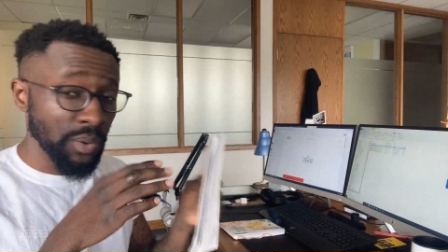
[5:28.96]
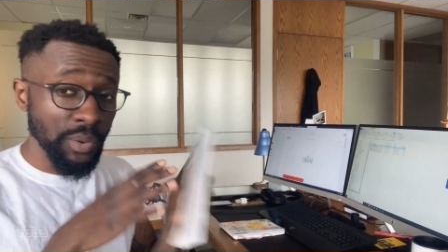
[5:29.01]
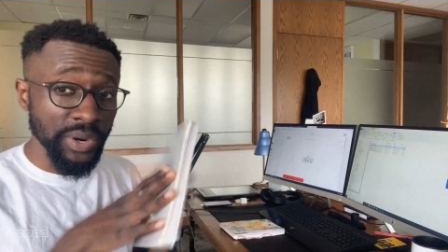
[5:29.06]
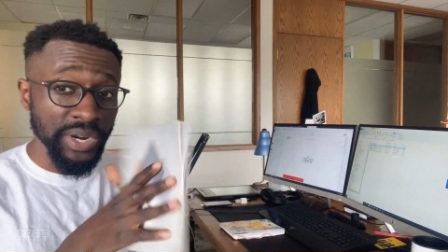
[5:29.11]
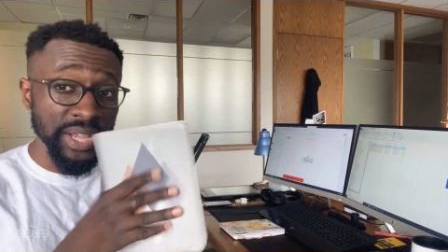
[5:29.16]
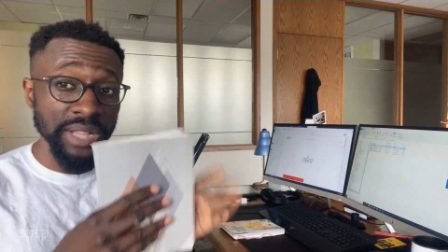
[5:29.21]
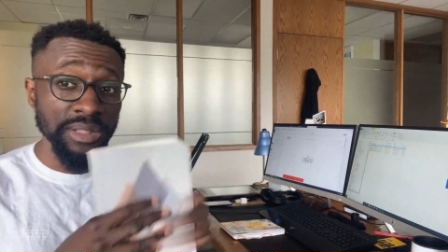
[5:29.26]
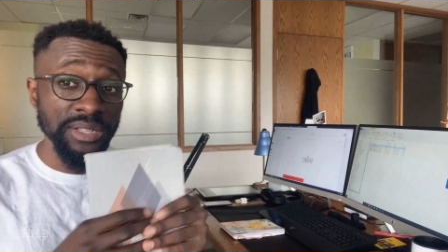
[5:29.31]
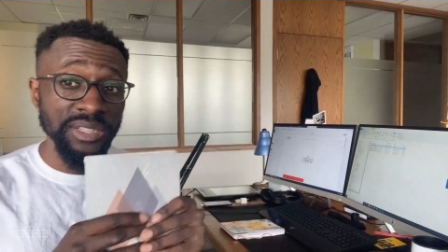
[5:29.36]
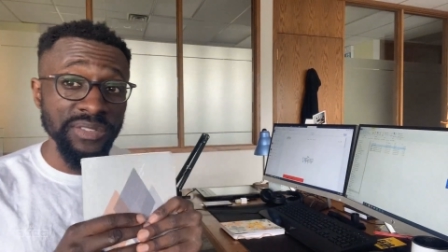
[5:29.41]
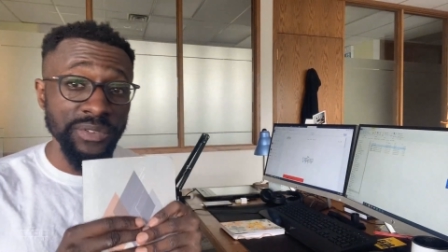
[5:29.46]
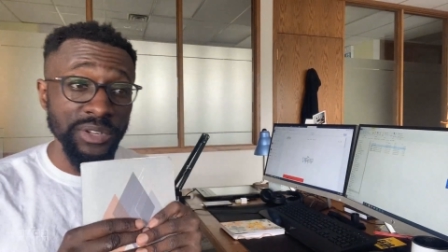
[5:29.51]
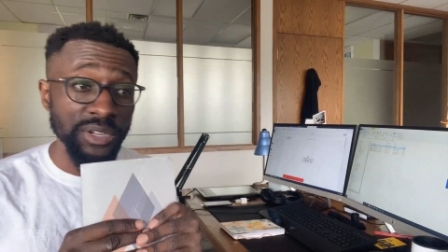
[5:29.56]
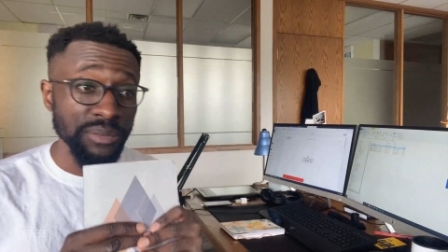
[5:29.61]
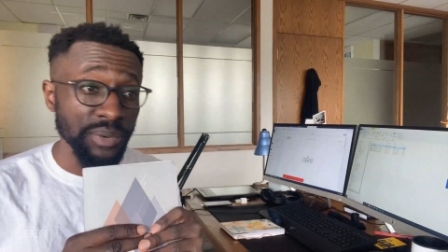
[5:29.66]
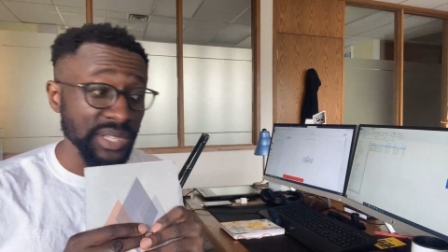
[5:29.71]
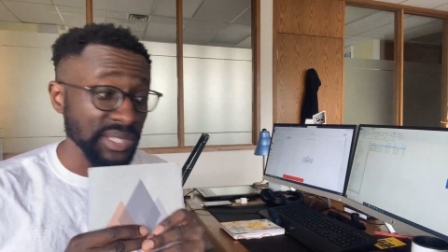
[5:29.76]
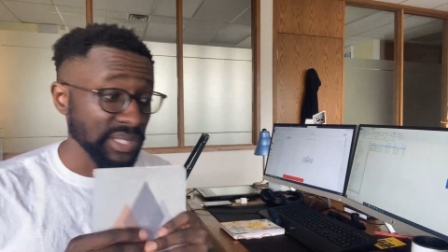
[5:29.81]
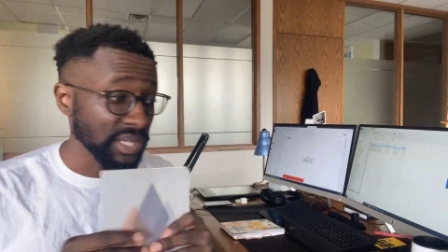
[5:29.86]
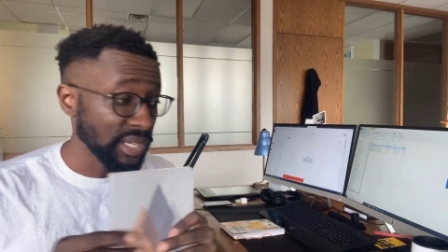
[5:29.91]
to end this video
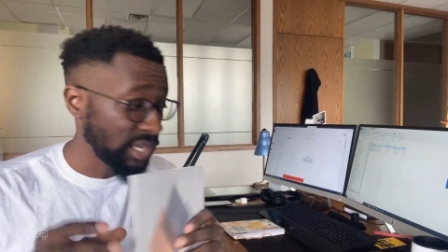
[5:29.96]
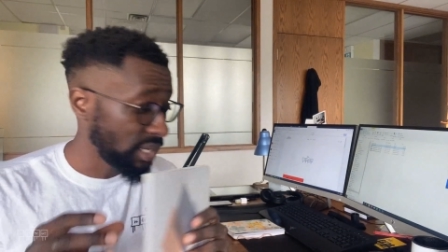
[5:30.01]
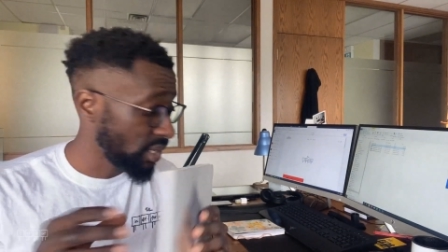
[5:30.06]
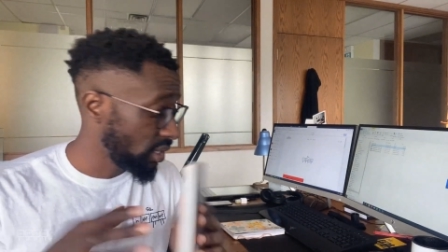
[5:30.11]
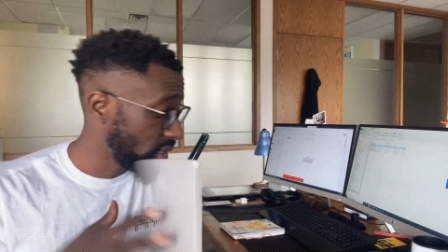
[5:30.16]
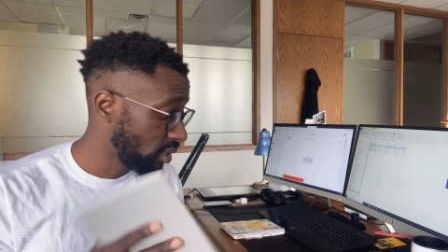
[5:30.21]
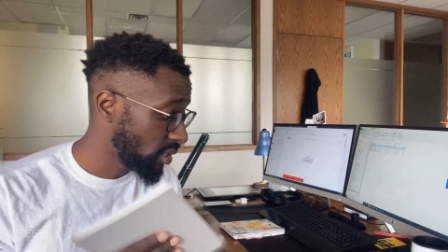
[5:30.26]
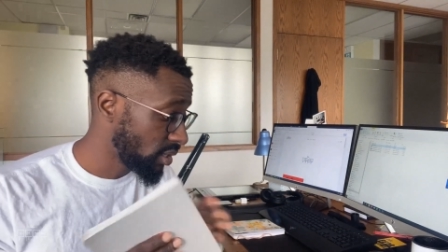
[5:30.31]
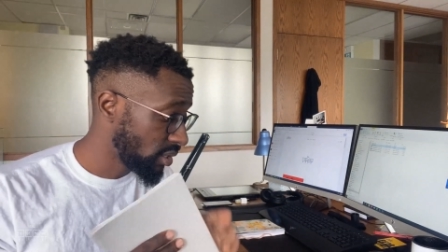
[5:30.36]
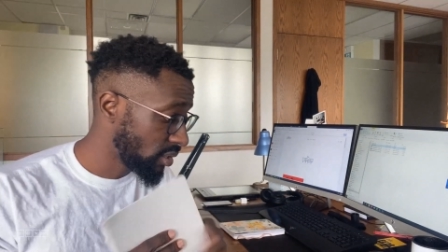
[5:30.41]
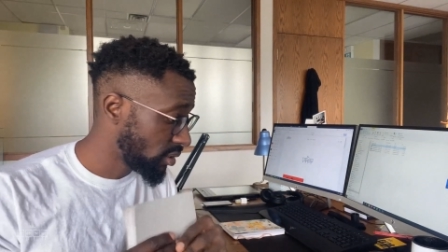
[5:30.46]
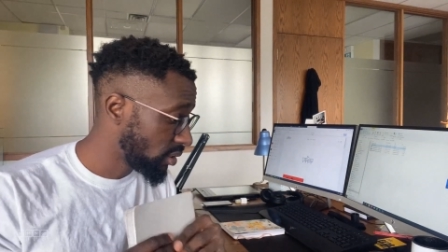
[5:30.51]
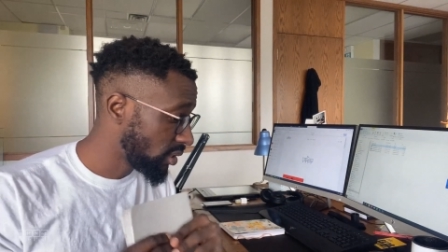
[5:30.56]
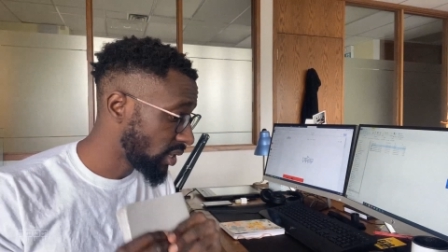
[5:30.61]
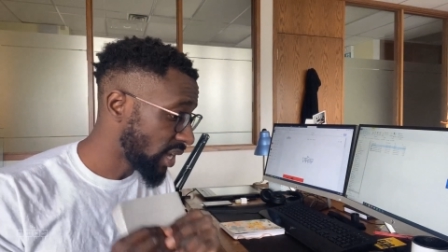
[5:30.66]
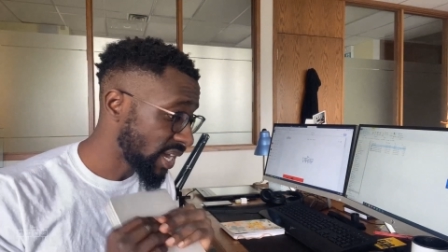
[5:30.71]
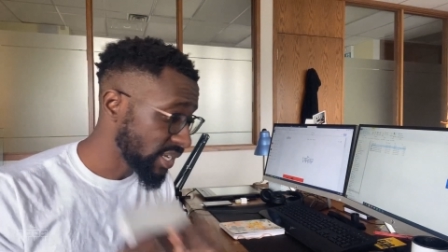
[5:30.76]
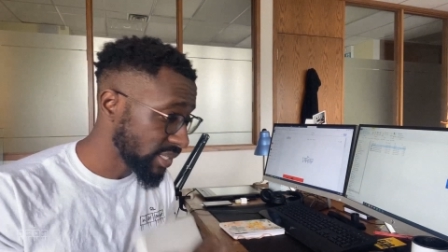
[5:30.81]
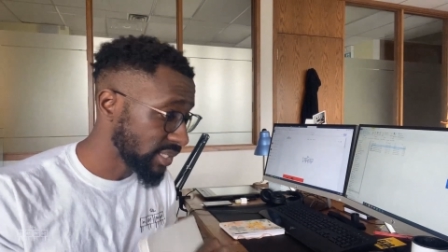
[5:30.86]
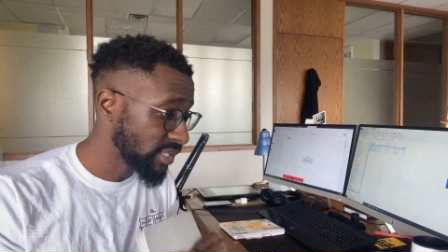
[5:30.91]
by saying,
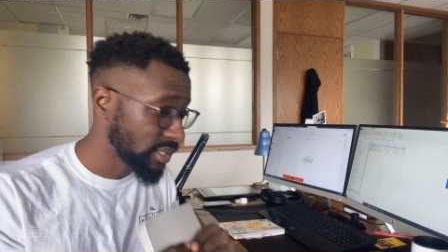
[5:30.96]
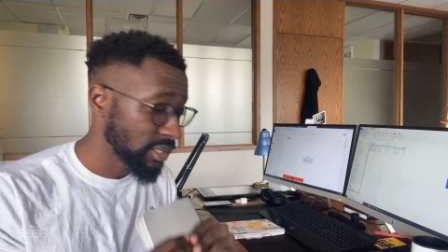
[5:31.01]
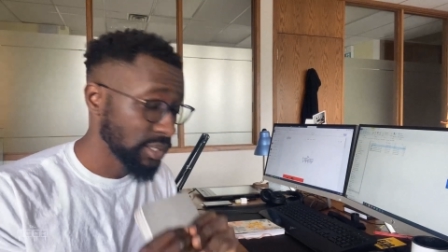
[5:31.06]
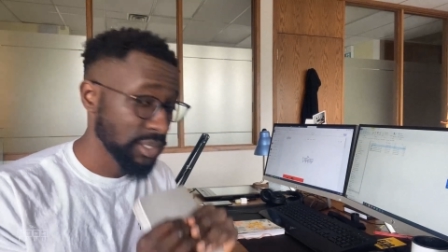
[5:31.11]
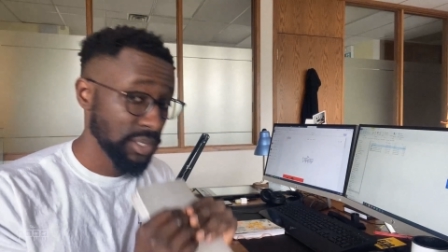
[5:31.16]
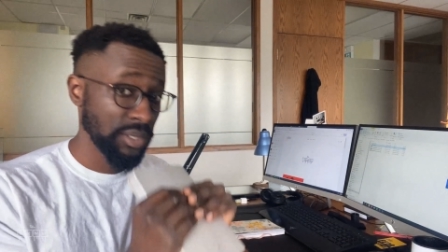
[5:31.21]
guys,